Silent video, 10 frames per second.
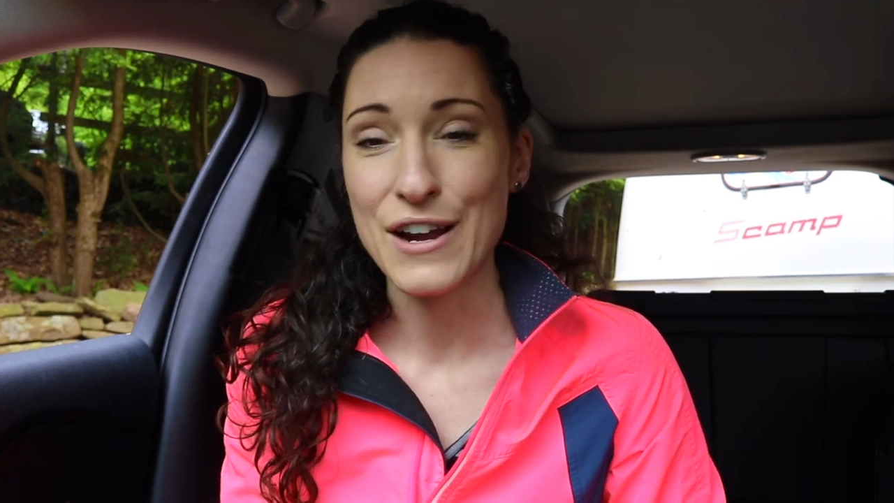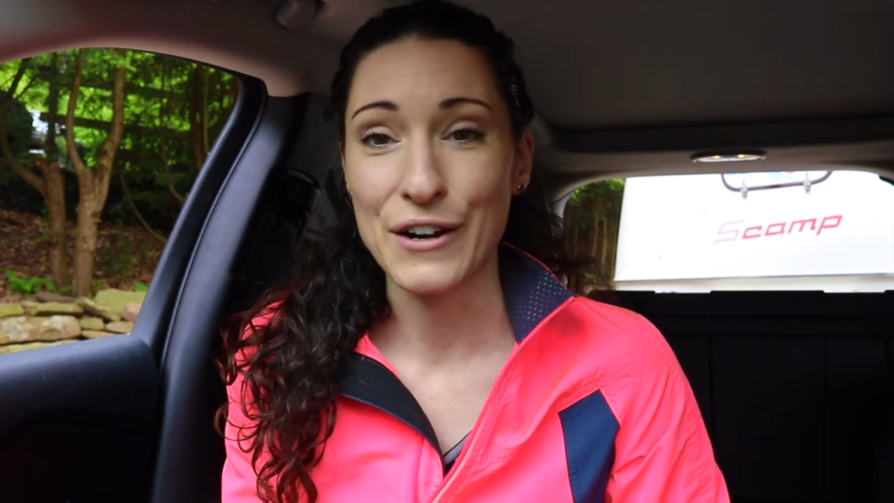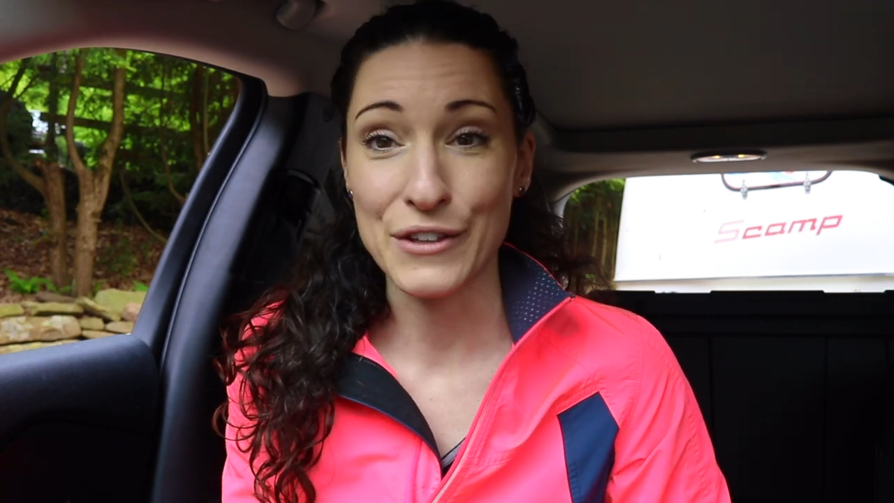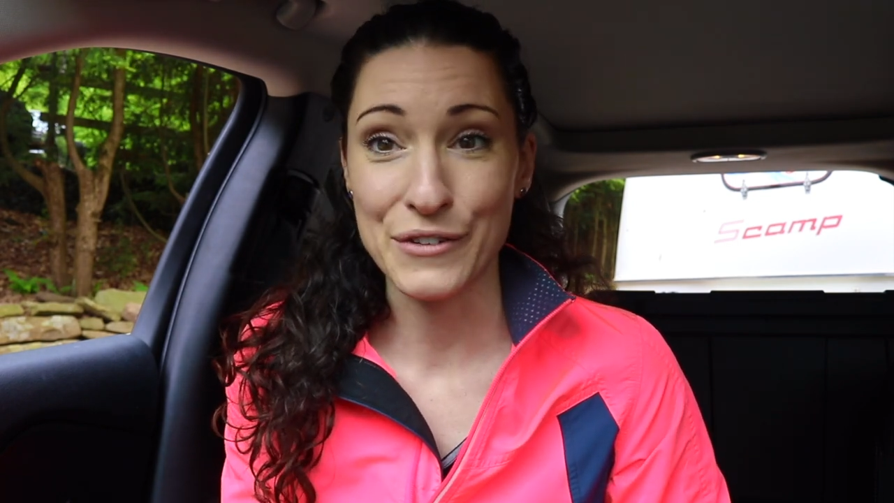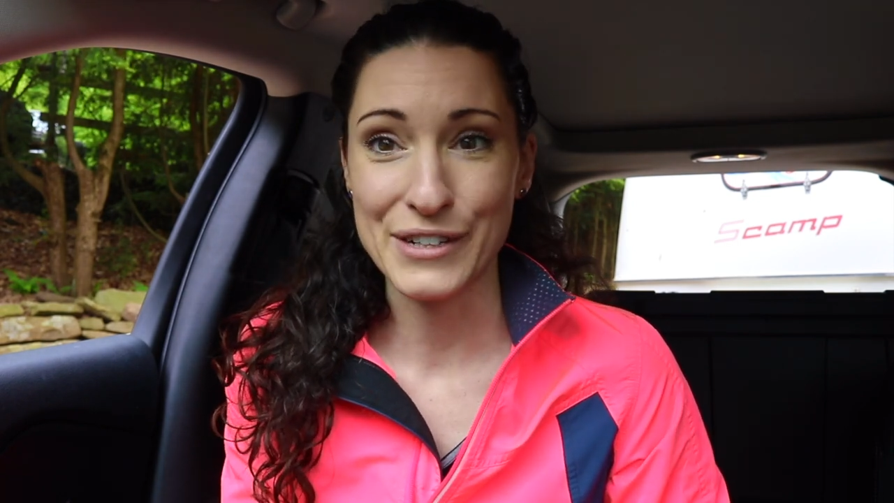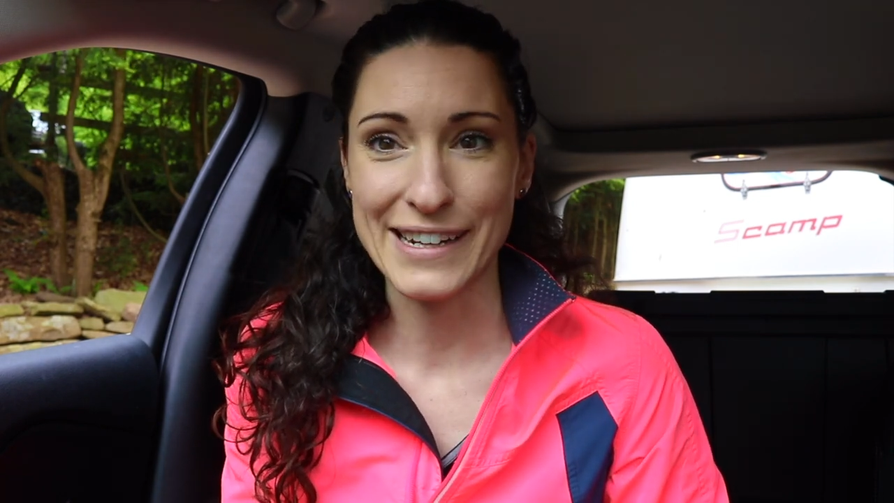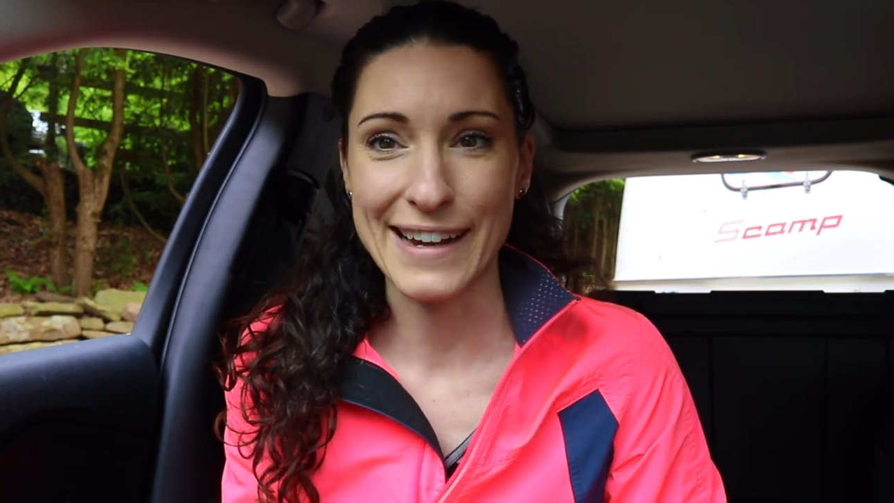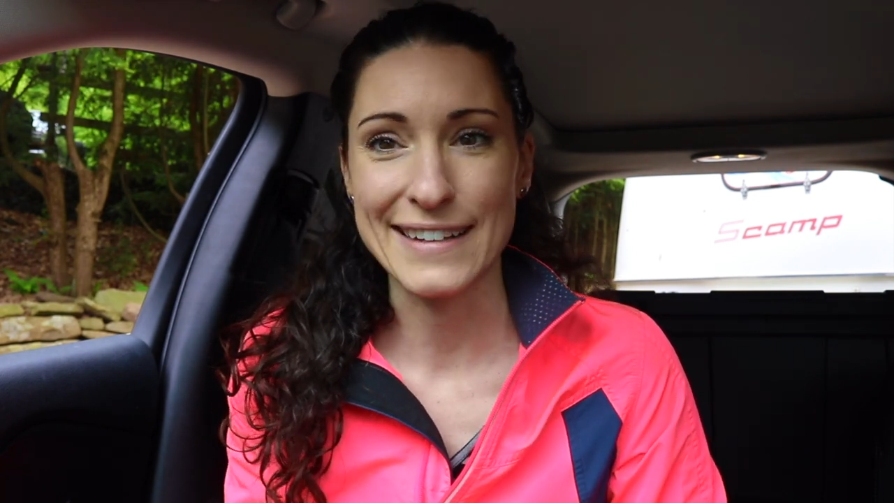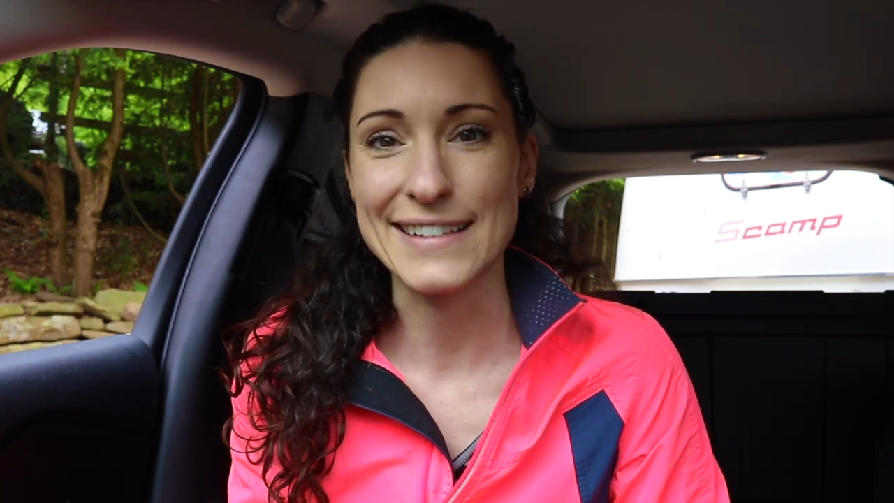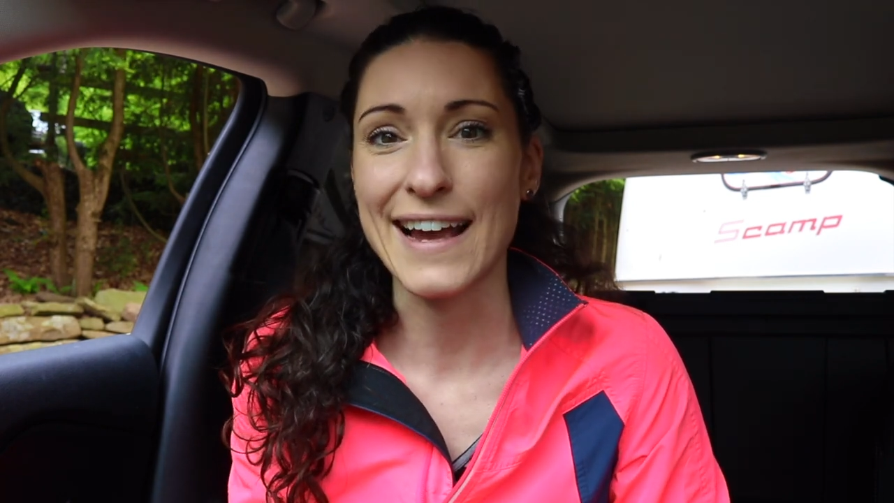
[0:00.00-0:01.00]
our three
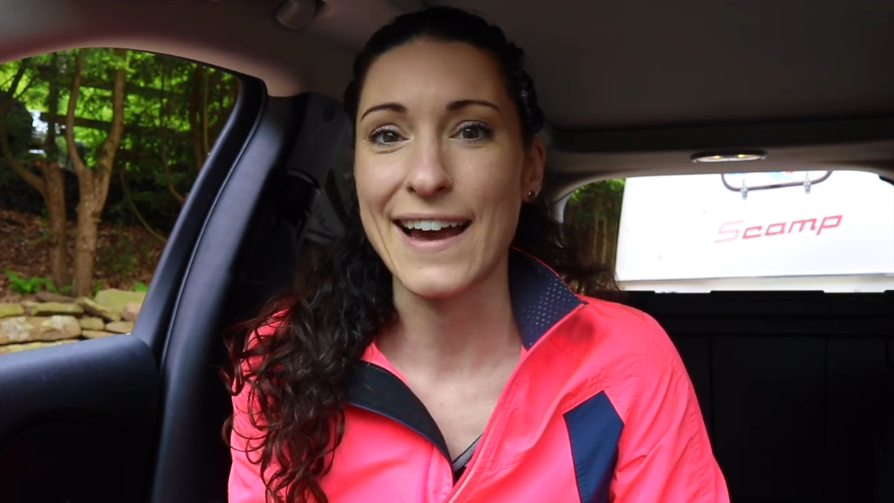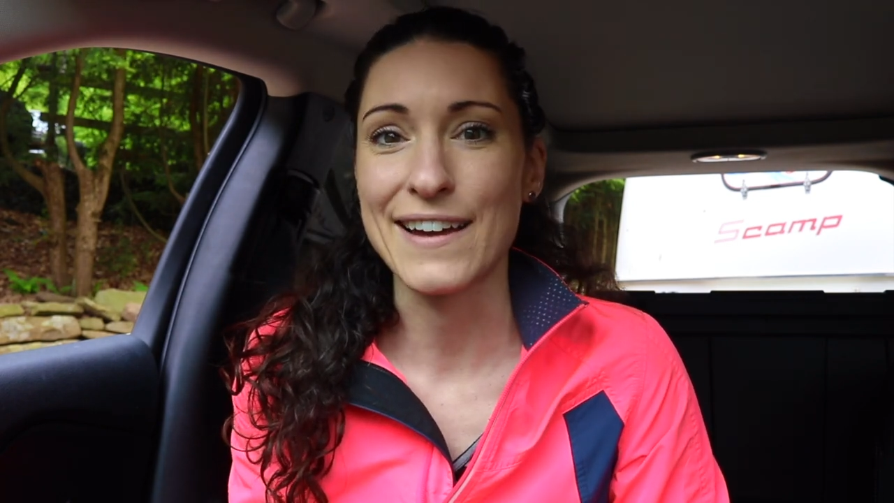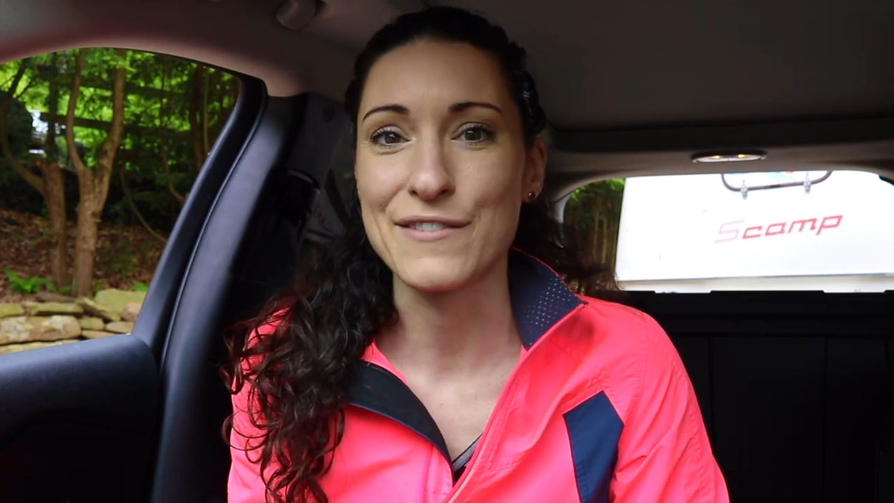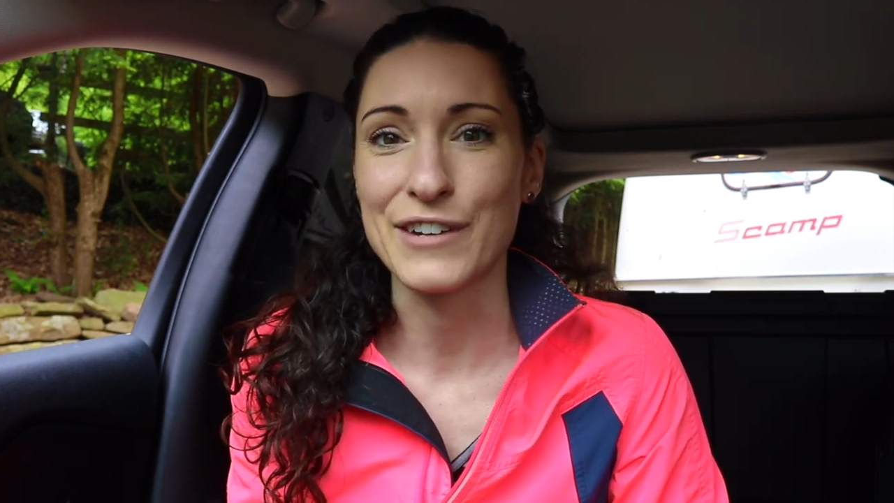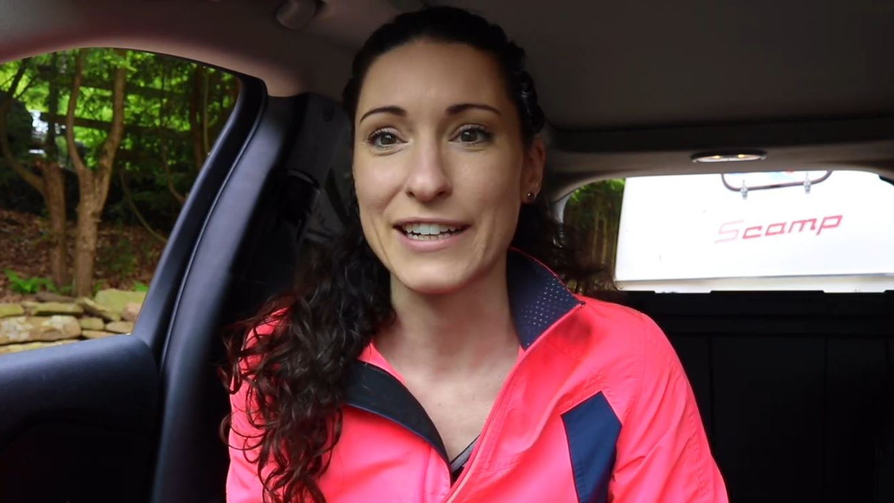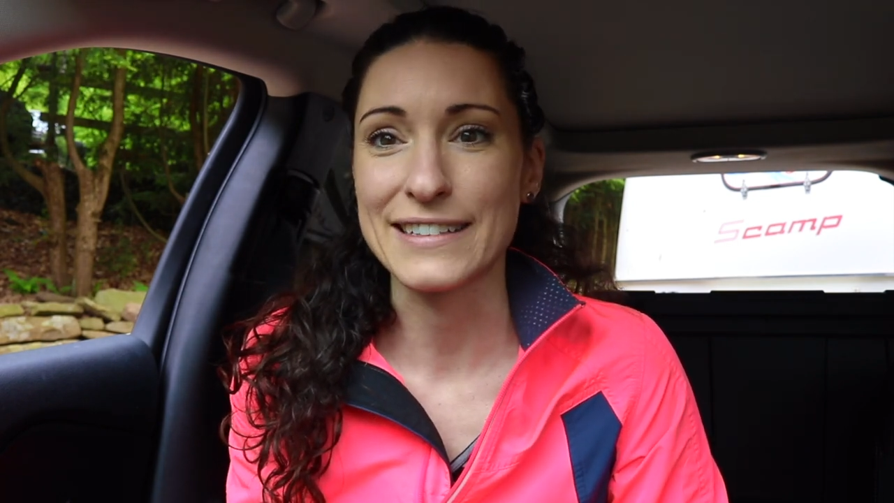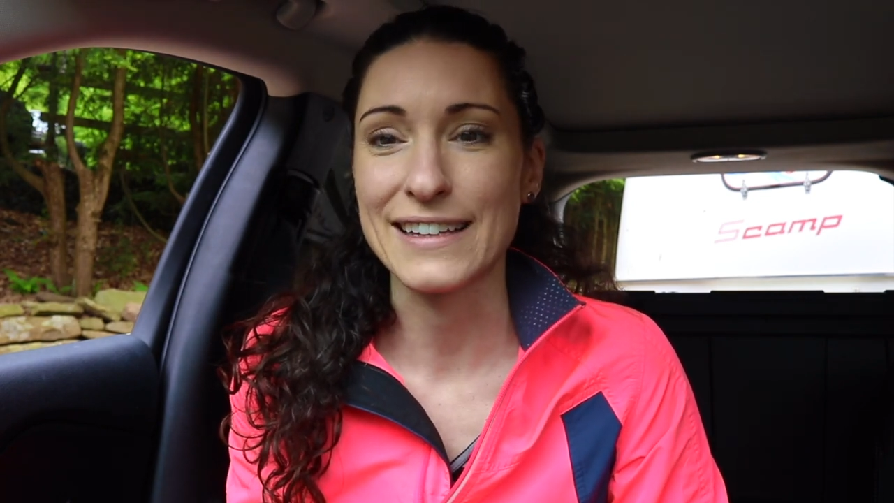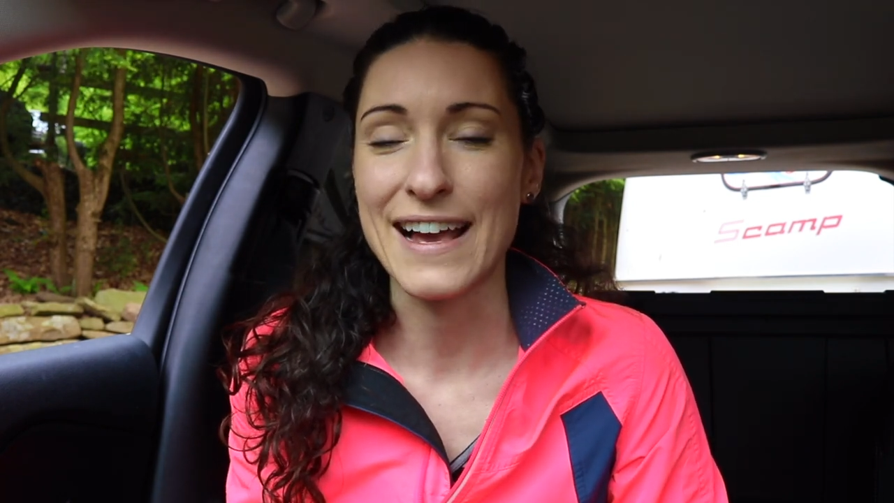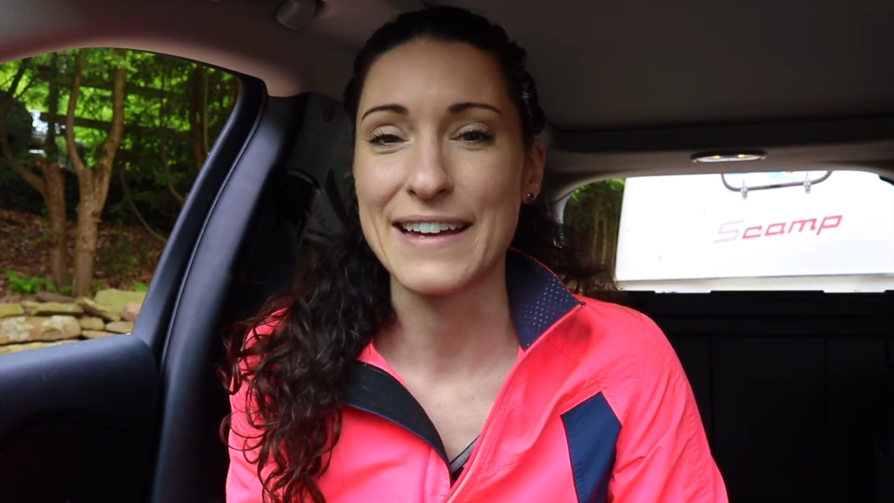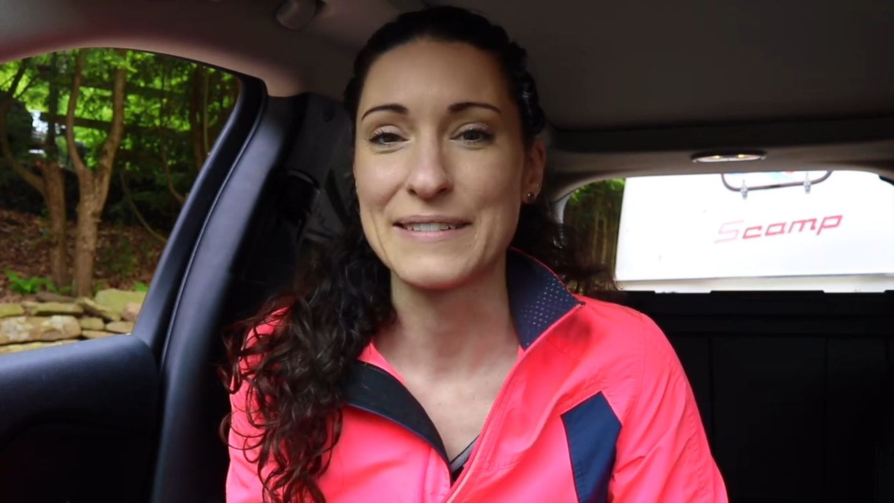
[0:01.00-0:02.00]
days at Ricketts
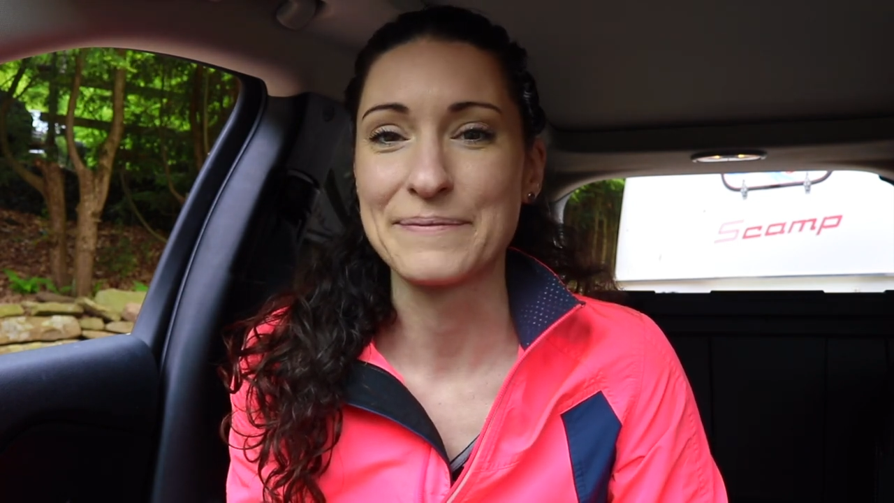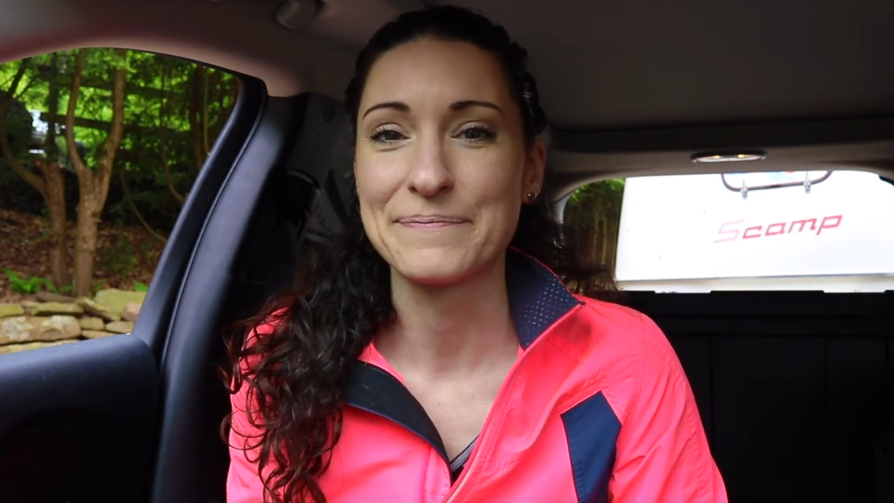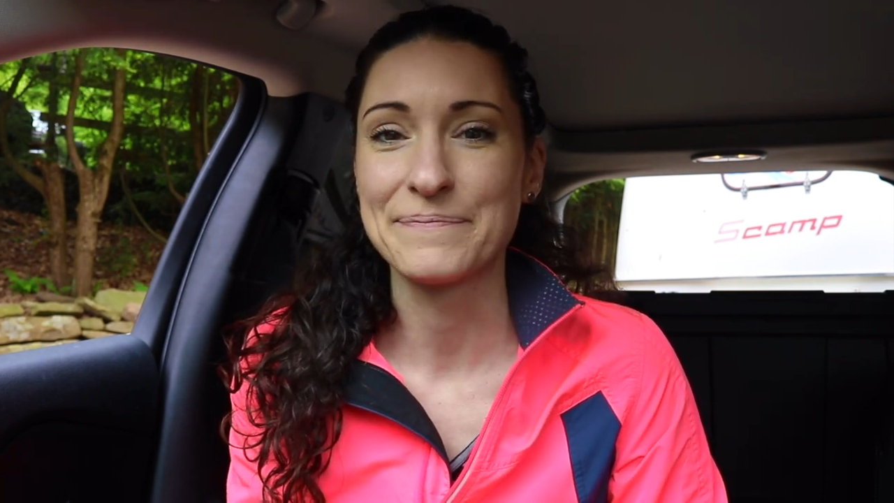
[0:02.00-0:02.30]
Glen.